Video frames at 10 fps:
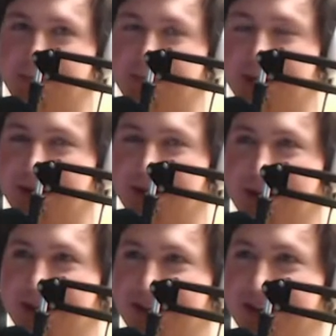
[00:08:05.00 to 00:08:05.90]

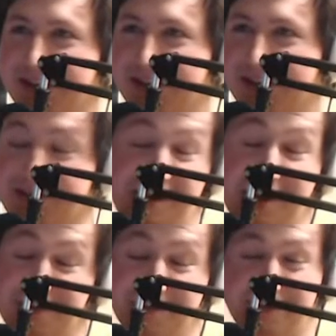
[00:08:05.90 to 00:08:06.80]
and
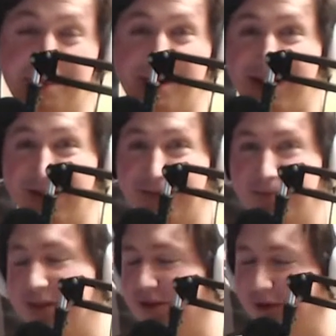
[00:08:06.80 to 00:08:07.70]
neither of them are out.
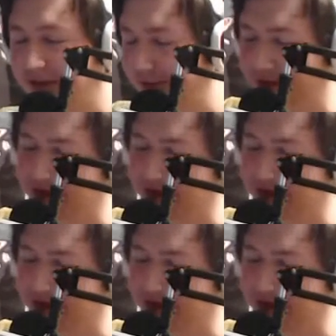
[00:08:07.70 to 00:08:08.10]
But they're always like